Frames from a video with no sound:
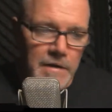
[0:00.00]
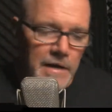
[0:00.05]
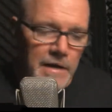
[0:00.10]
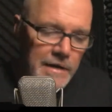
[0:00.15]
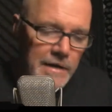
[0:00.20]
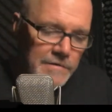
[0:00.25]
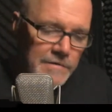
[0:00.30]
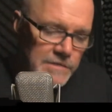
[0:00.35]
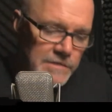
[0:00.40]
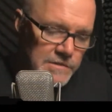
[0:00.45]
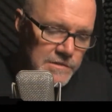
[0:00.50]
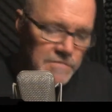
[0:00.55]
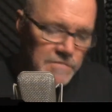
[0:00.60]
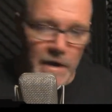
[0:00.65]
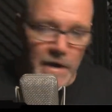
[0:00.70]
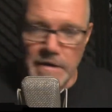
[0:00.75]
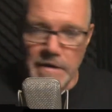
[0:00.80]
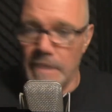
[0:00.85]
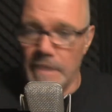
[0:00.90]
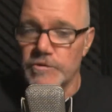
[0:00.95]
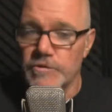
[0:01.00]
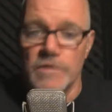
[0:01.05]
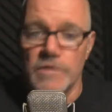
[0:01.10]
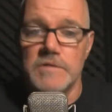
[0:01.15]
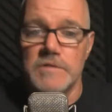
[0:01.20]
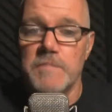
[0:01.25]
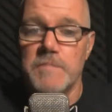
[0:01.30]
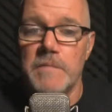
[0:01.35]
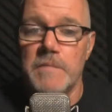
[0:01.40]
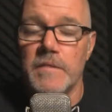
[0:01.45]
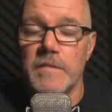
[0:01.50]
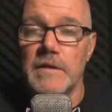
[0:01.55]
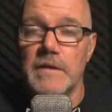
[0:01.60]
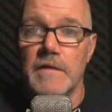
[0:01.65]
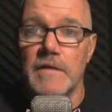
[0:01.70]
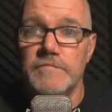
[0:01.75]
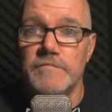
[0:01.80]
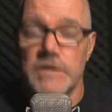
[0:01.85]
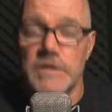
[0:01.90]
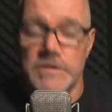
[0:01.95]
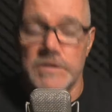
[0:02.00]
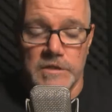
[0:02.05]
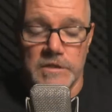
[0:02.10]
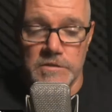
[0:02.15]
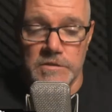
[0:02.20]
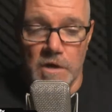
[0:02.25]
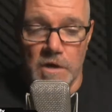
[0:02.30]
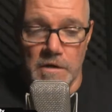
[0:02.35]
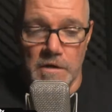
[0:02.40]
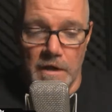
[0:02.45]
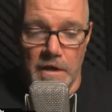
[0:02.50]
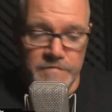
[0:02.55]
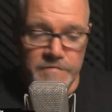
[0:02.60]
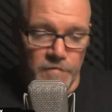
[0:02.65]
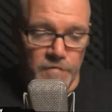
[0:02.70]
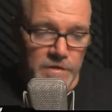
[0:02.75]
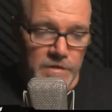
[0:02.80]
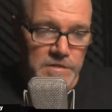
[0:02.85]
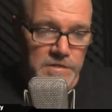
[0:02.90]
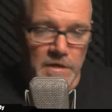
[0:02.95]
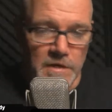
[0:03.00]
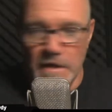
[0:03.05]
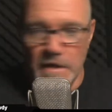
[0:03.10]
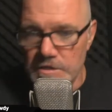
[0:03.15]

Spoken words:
I'm sure there's people that love Jessica Tarloff's voice.